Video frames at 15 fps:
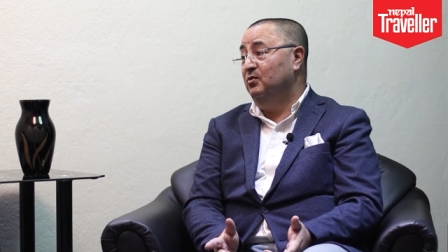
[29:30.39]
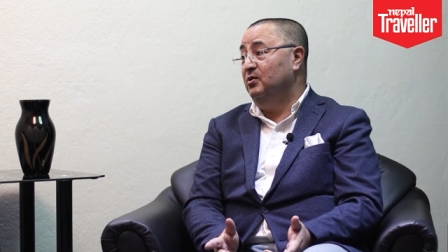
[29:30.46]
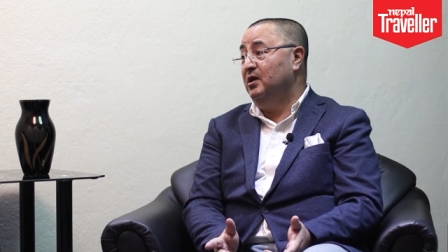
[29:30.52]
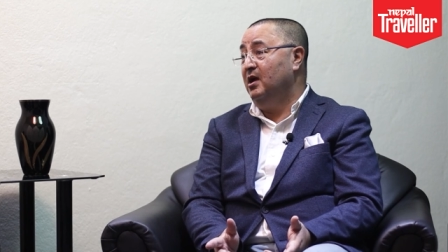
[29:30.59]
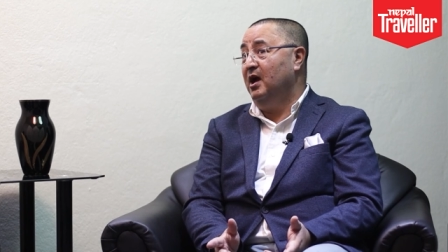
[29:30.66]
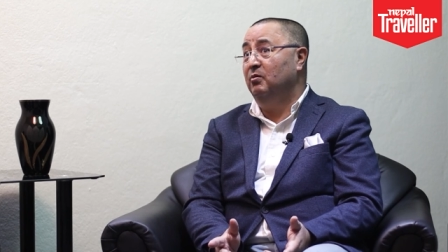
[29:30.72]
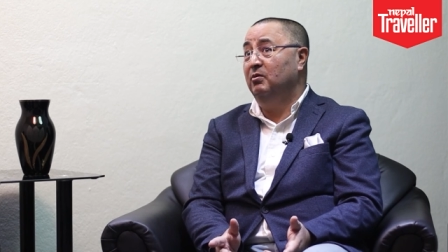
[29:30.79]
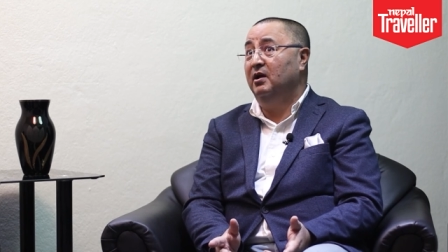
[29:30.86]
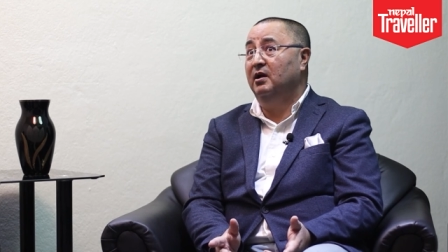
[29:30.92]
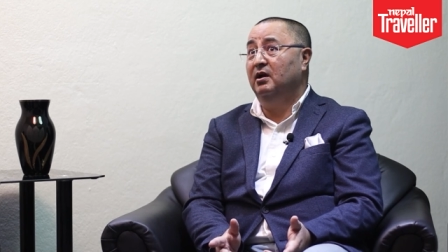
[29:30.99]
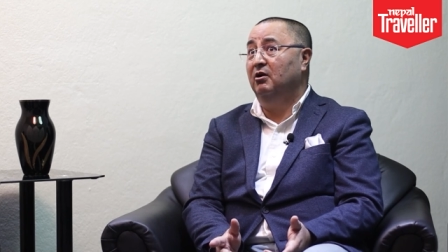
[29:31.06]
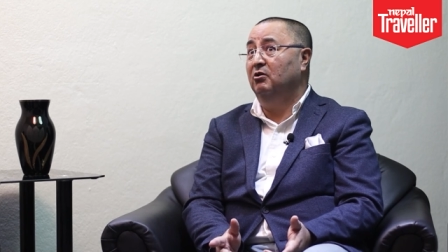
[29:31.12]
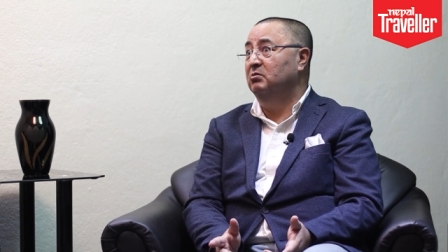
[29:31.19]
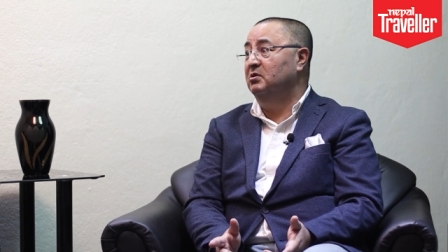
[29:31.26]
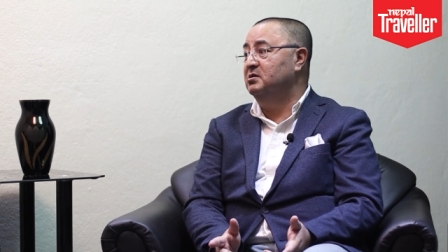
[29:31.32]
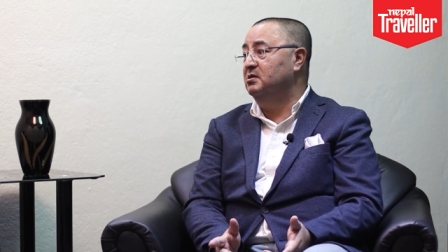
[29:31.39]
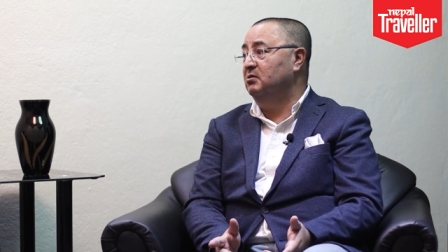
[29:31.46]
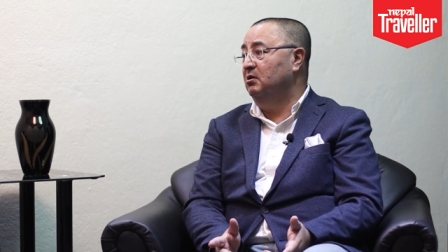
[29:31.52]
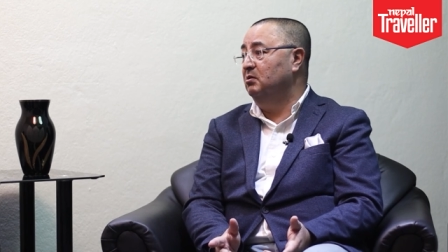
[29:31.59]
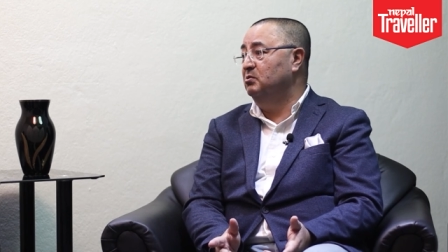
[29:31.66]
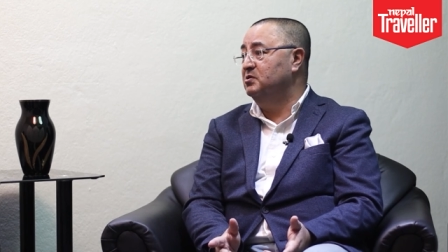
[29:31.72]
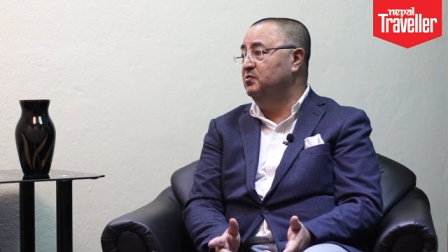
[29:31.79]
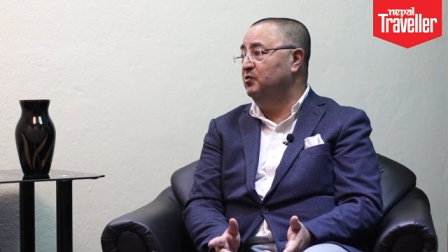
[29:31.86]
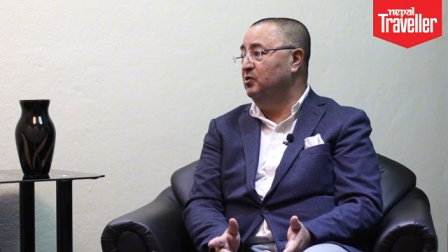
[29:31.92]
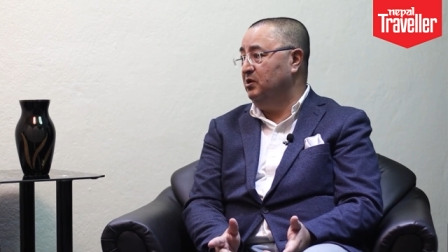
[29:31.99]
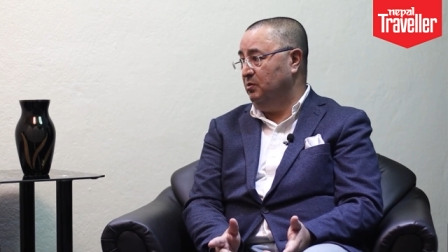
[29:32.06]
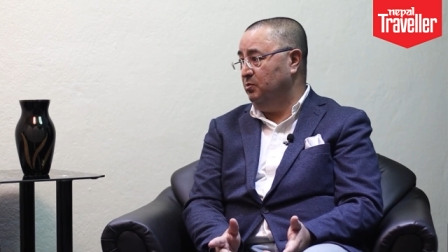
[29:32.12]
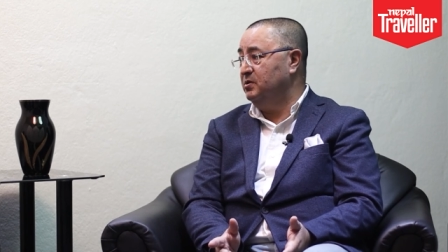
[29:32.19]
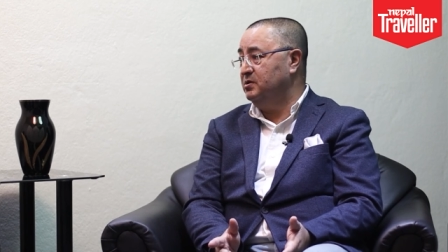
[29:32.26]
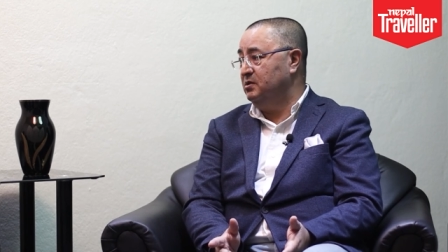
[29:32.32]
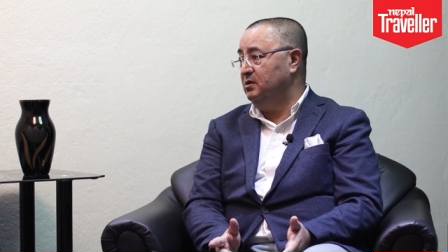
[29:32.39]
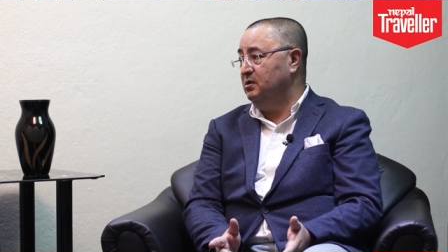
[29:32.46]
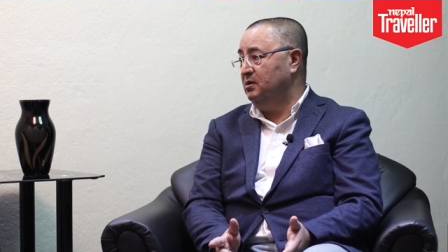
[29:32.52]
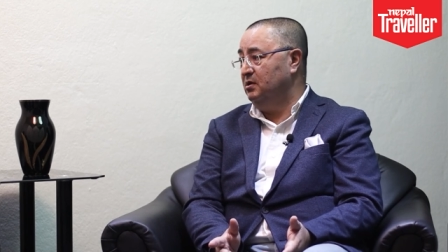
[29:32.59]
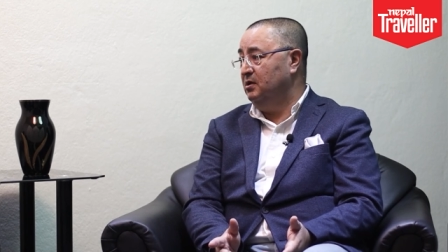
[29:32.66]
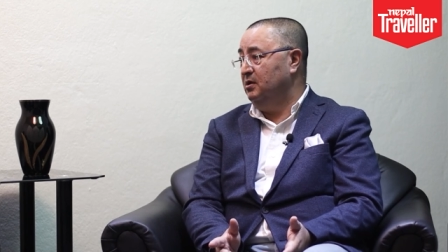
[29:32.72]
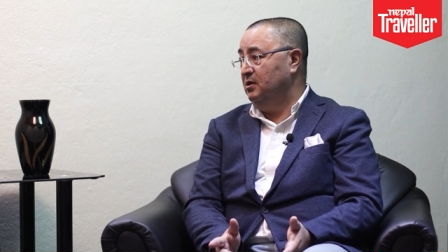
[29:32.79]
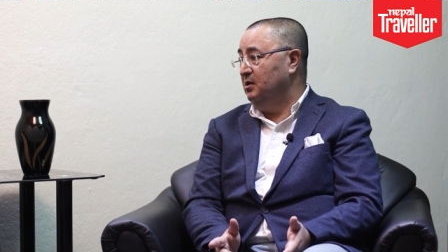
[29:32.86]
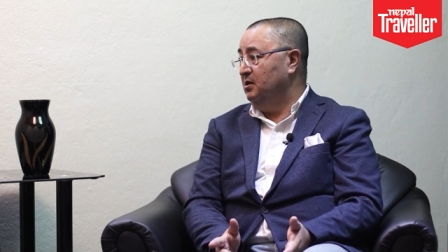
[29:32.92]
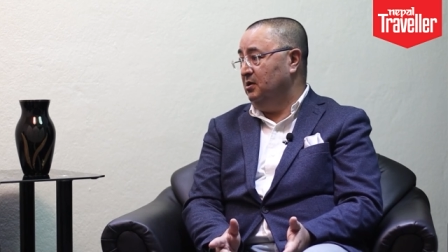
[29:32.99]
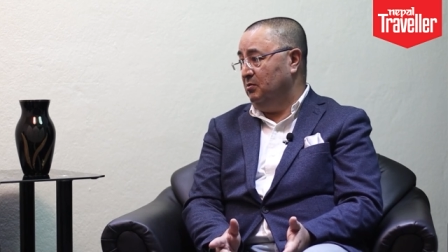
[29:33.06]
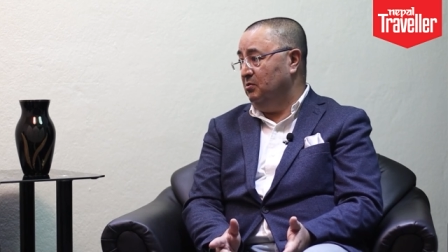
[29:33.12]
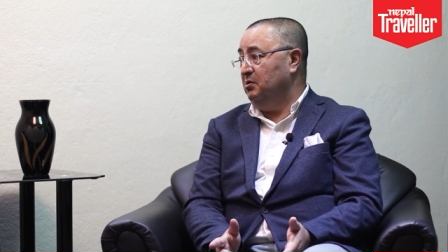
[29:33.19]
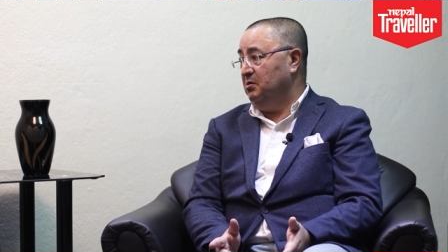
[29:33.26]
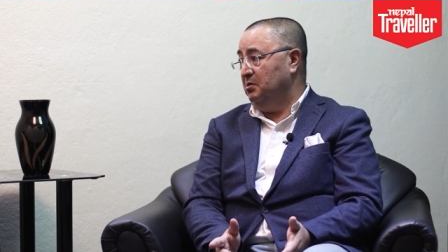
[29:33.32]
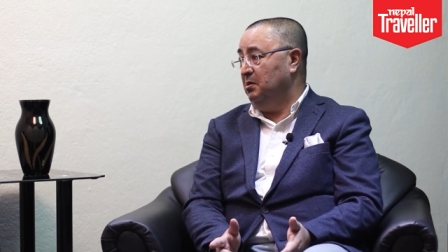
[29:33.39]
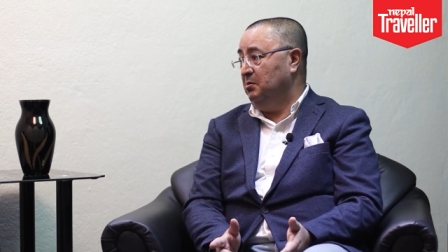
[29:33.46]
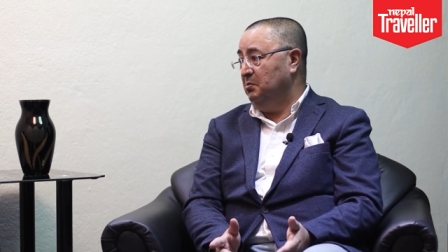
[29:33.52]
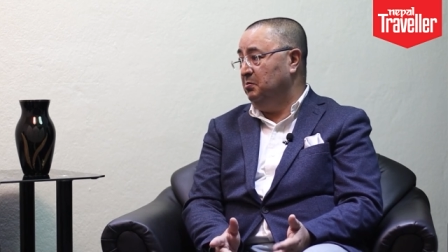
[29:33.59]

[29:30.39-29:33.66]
We have like how much? Almost 40% Percent is young.